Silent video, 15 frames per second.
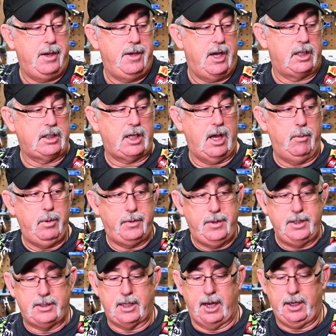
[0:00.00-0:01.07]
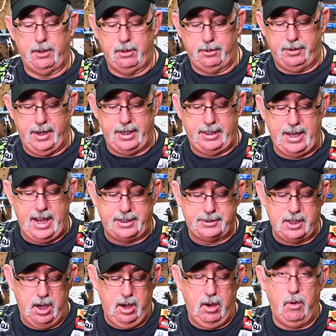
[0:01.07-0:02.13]
it does come with these tiny little dead
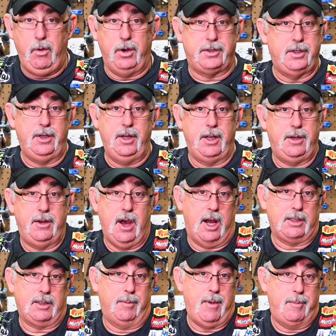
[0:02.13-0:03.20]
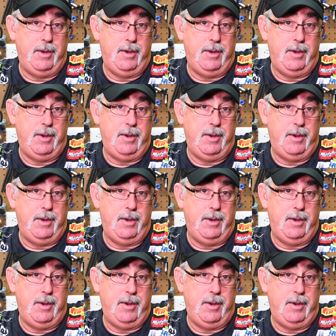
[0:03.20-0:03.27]
cats, which did awesome.